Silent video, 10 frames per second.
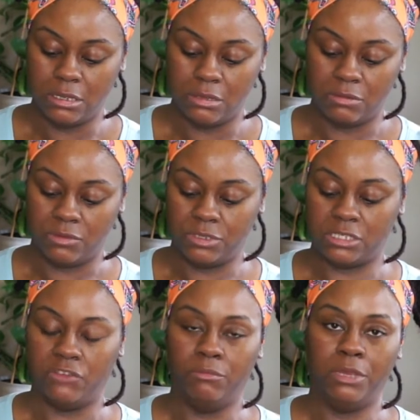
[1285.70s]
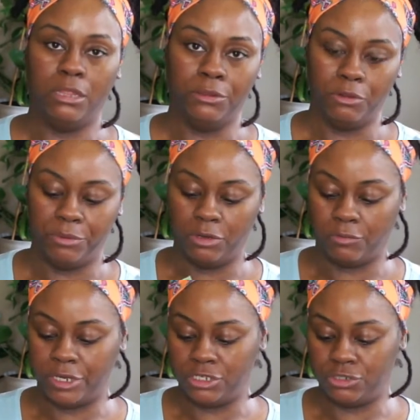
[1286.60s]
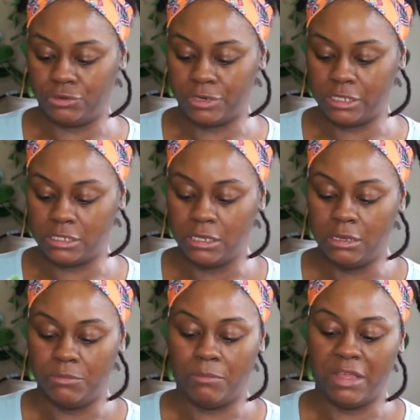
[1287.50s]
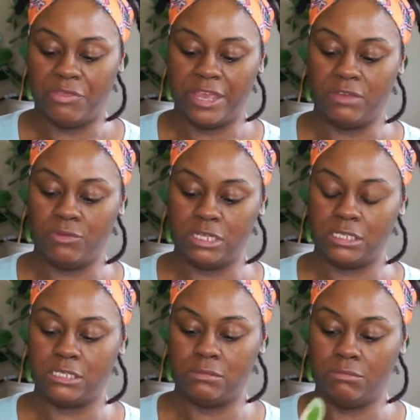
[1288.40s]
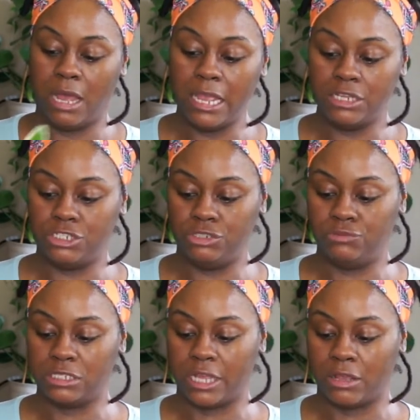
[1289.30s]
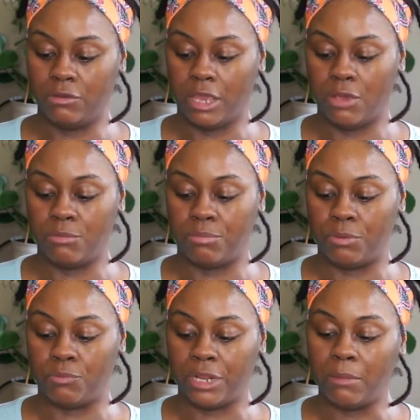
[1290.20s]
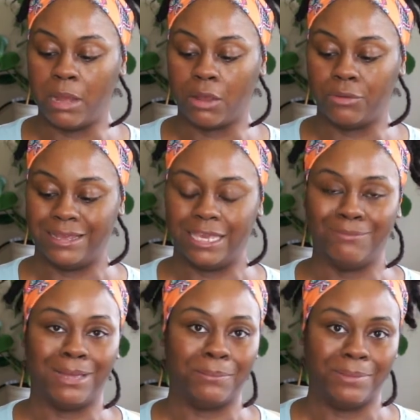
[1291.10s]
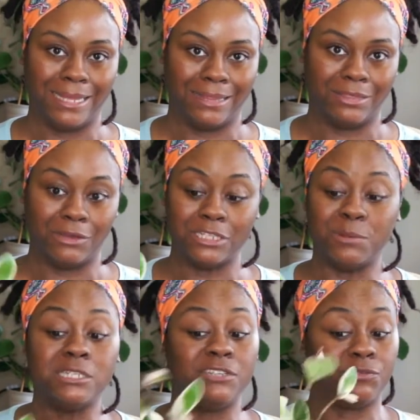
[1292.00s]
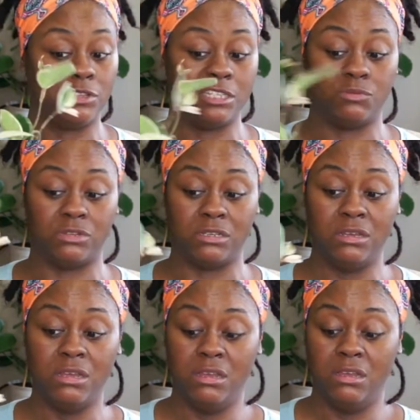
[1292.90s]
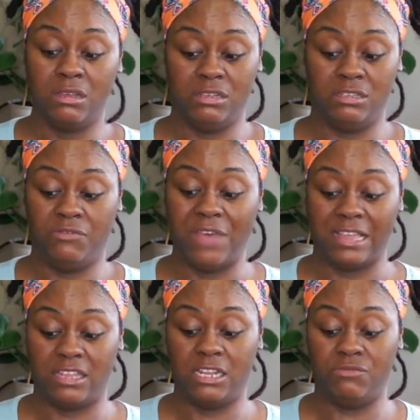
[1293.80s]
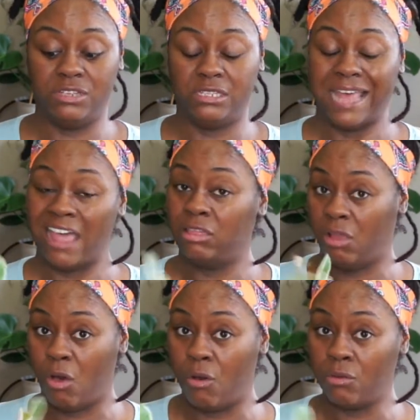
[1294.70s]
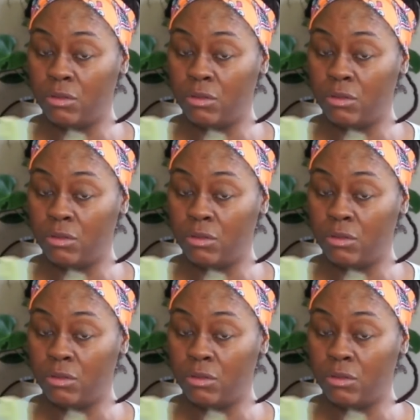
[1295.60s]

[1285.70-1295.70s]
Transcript: it was giving me a little bit of reassurance. But my issue was like, okay, but when am I going to get my plant though? Especially for this one. Because the fact that it was that long